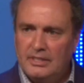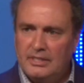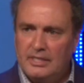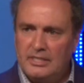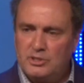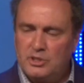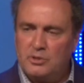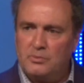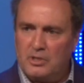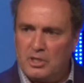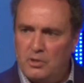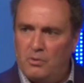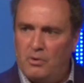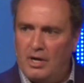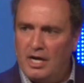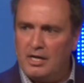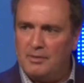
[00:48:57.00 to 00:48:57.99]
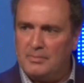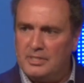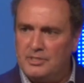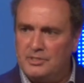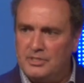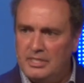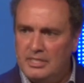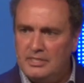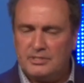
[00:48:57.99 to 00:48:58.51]
It's a
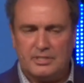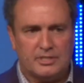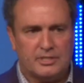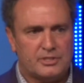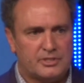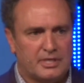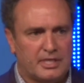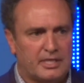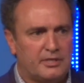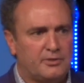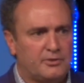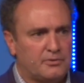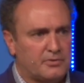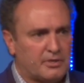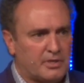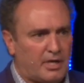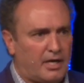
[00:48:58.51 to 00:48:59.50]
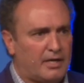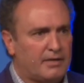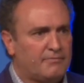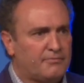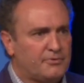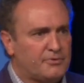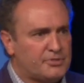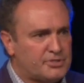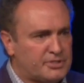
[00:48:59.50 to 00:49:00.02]
requirement. Jesus said, "Do
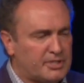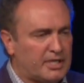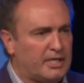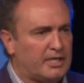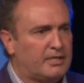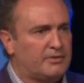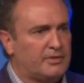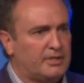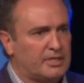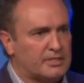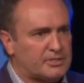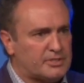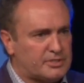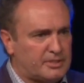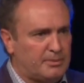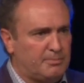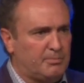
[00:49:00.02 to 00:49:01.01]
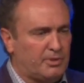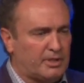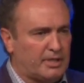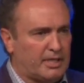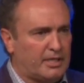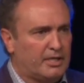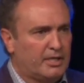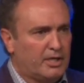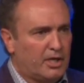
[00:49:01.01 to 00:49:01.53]
not forsake the
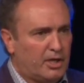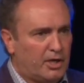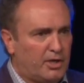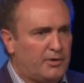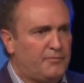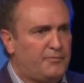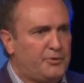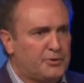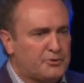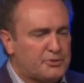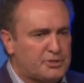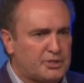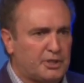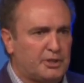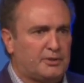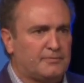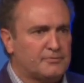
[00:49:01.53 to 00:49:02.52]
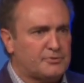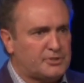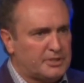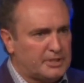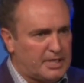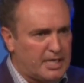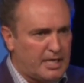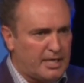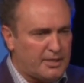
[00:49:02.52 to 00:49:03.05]
assembling of yourselves
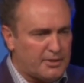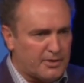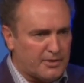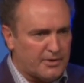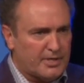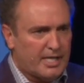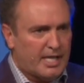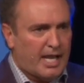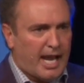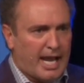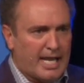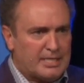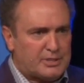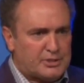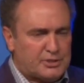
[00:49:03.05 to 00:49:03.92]
together, as